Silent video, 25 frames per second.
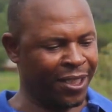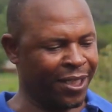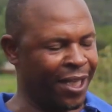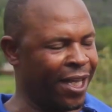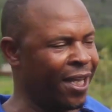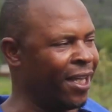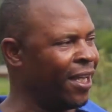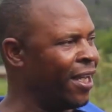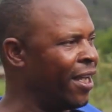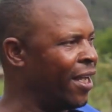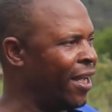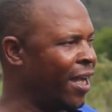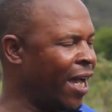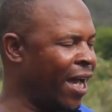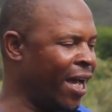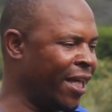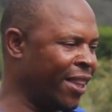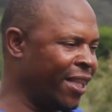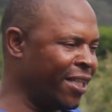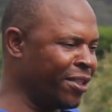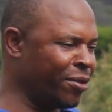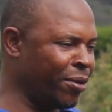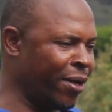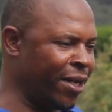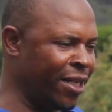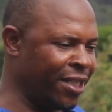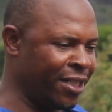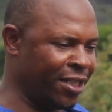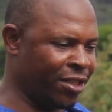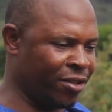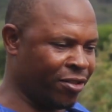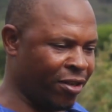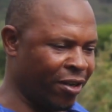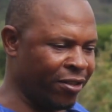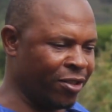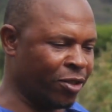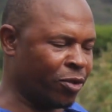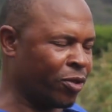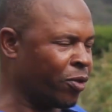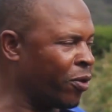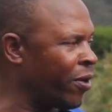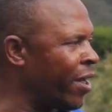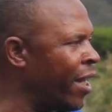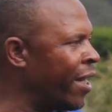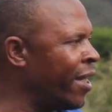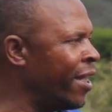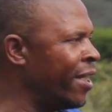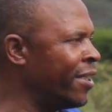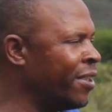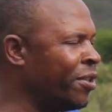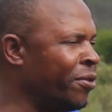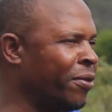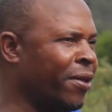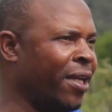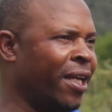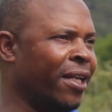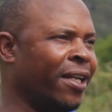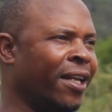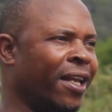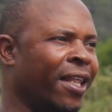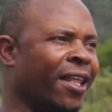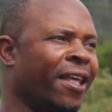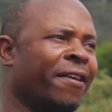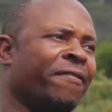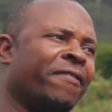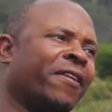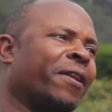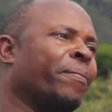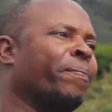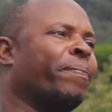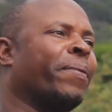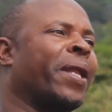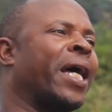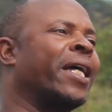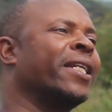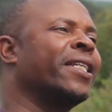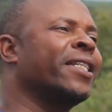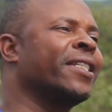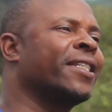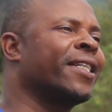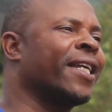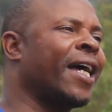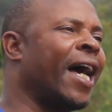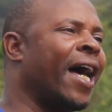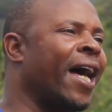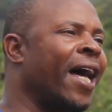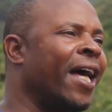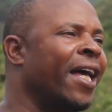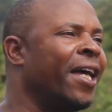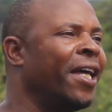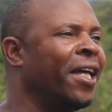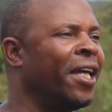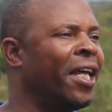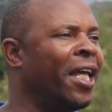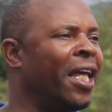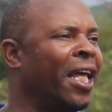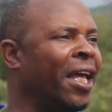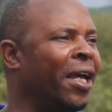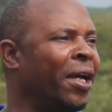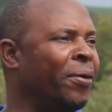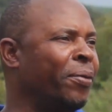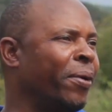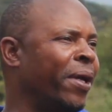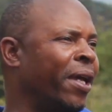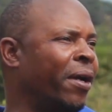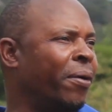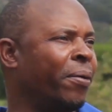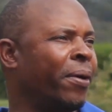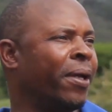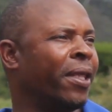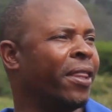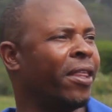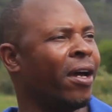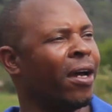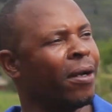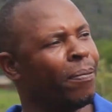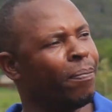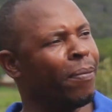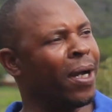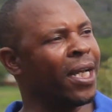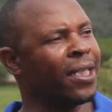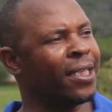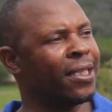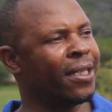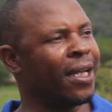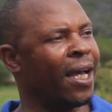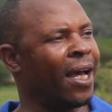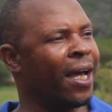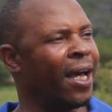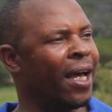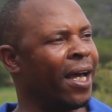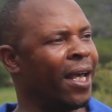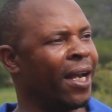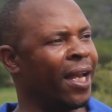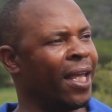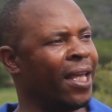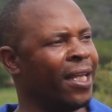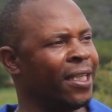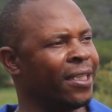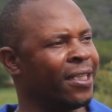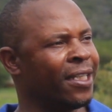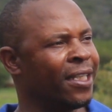say this one is drought tolerant, you can even plant it without much rain.